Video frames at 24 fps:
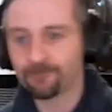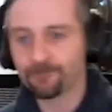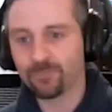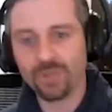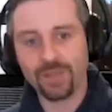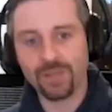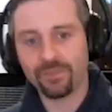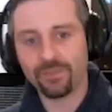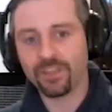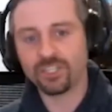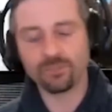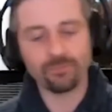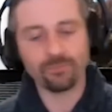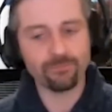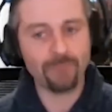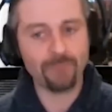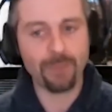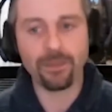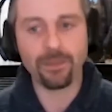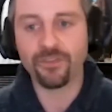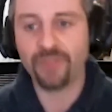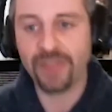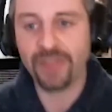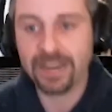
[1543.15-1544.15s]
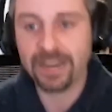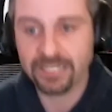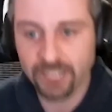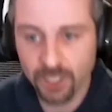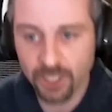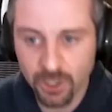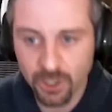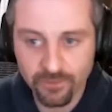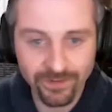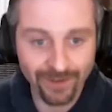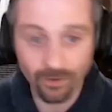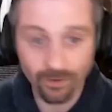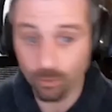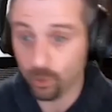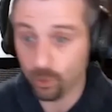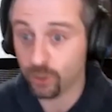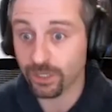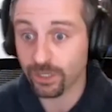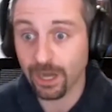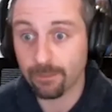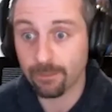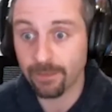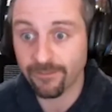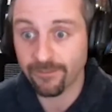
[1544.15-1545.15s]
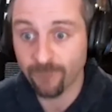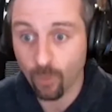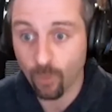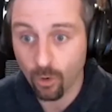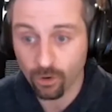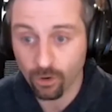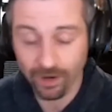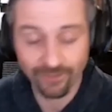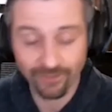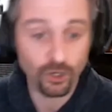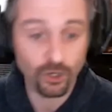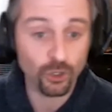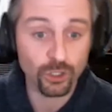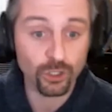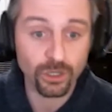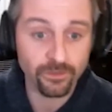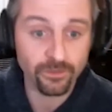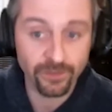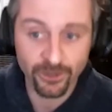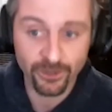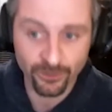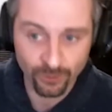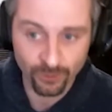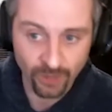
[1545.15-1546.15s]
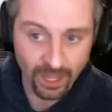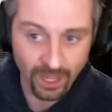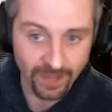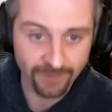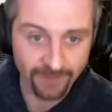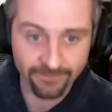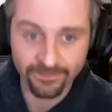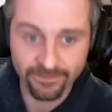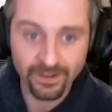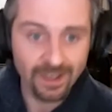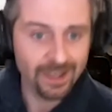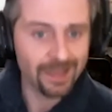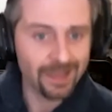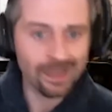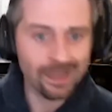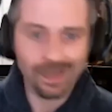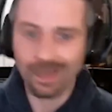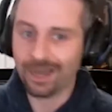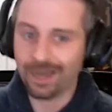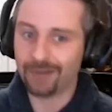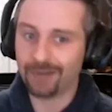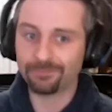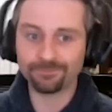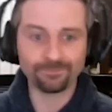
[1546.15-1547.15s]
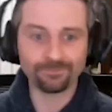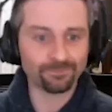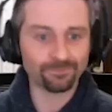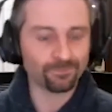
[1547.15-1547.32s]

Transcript: And these may be things that you've never worked on before or you've heard of in your life.